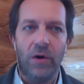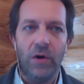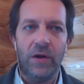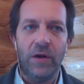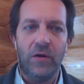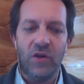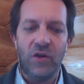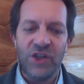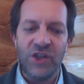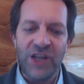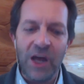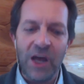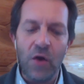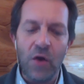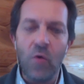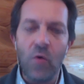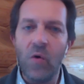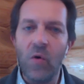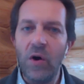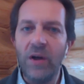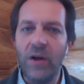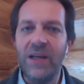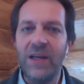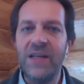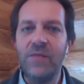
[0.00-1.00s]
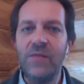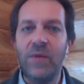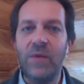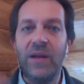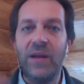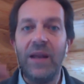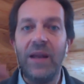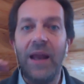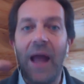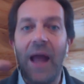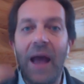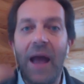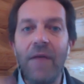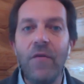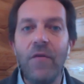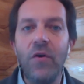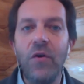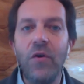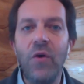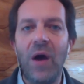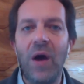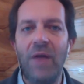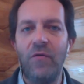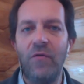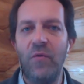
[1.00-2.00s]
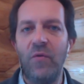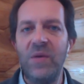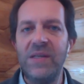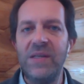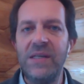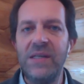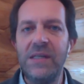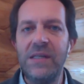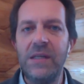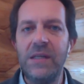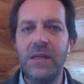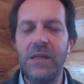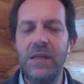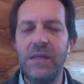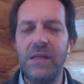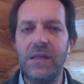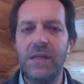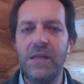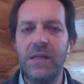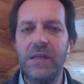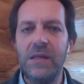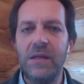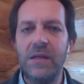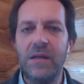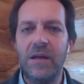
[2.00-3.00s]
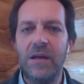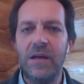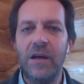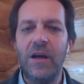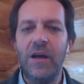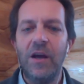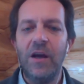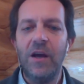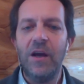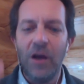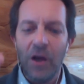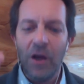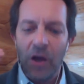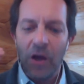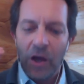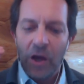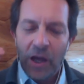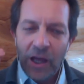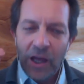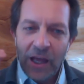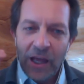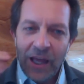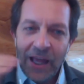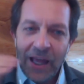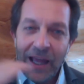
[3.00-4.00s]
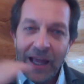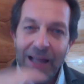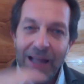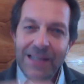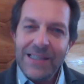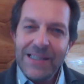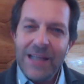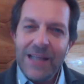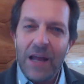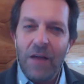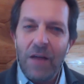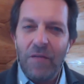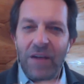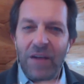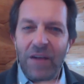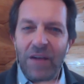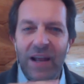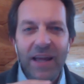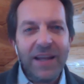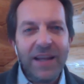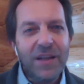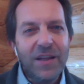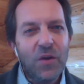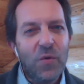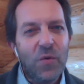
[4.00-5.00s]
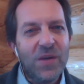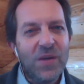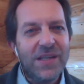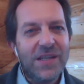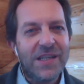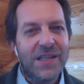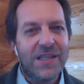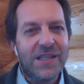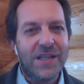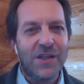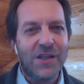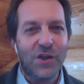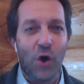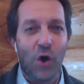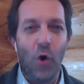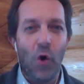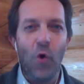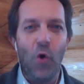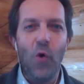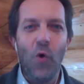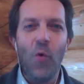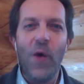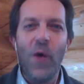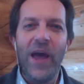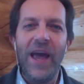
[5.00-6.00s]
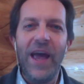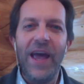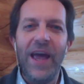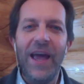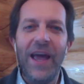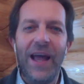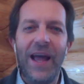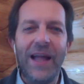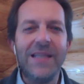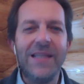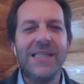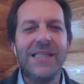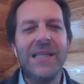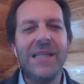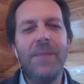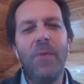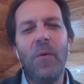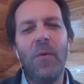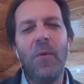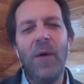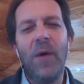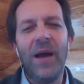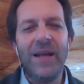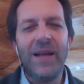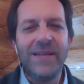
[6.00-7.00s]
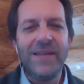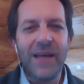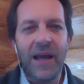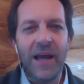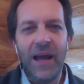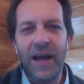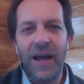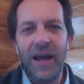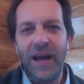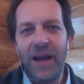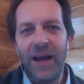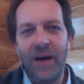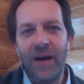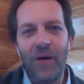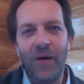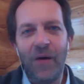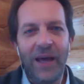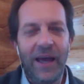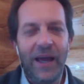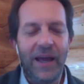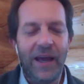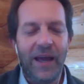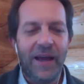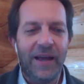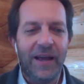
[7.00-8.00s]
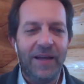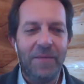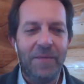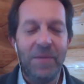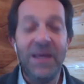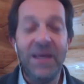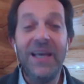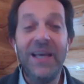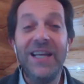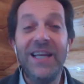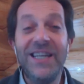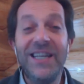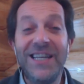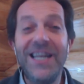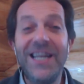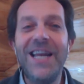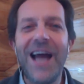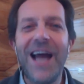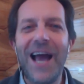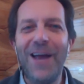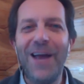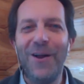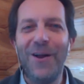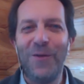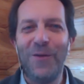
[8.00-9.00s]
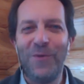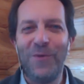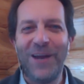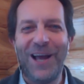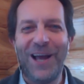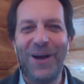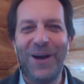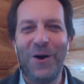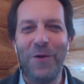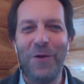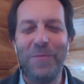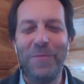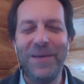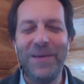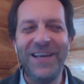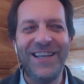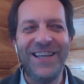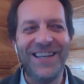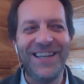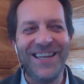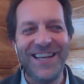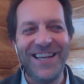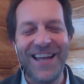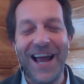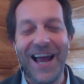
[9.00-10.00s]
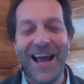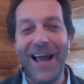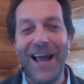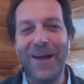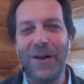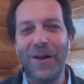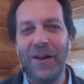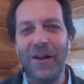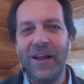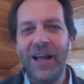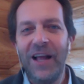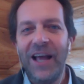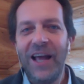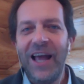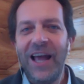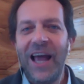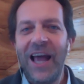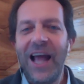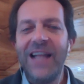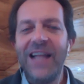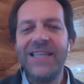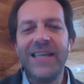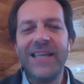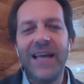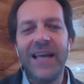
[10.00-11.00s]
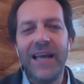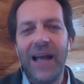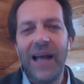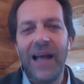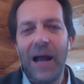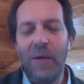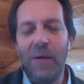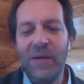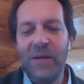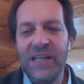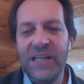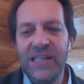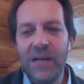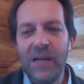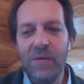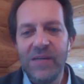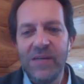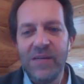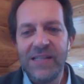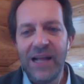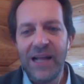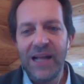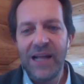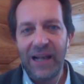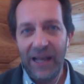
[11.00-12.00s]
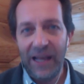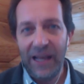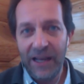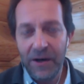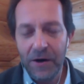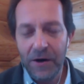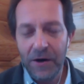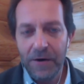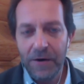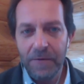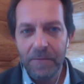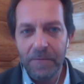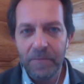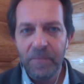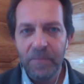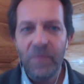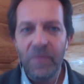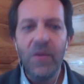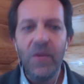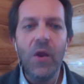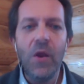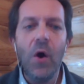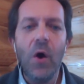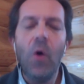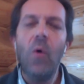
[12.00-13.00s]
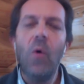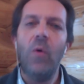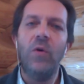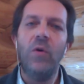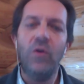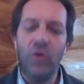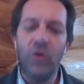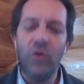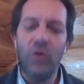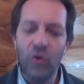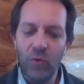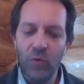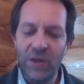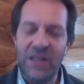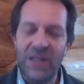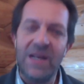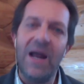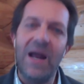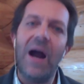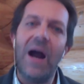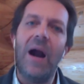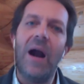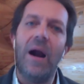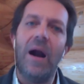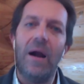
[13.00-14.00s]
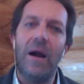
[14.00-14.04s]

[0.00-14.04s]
The shadow work is whenever you have a resistance, instead of letting the resistance go away and slip away and say, hey, okay, being in denial, what I call being in denial, and say, I will deal with that later. No, you do it now.